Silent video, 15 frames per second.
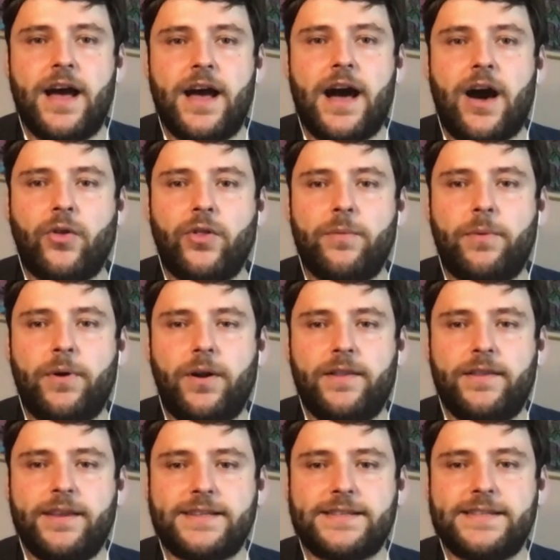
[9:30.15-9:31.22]
how the
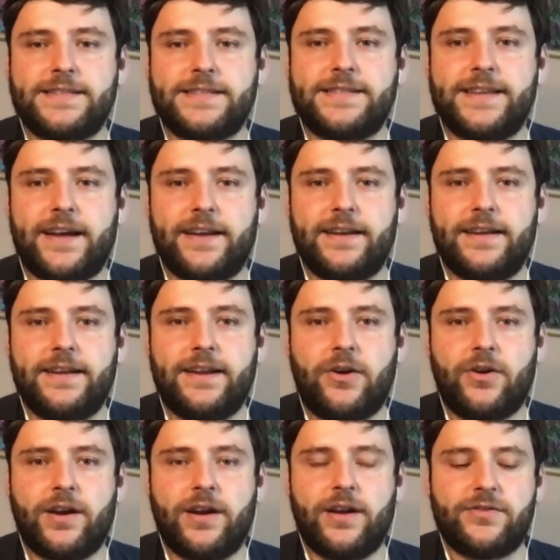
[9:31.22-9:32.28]
politics is done in
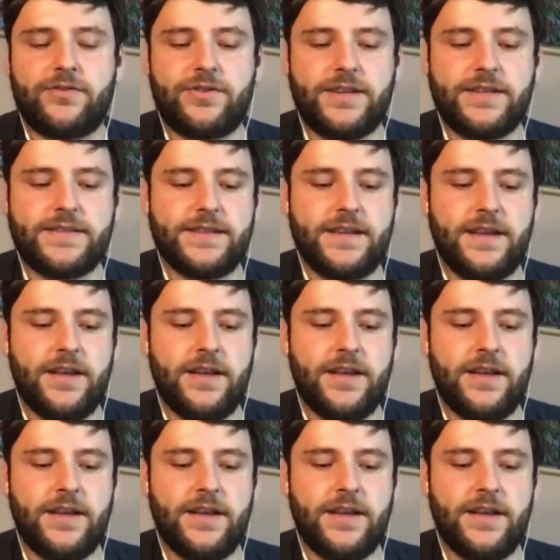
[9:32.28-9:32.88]
our countries.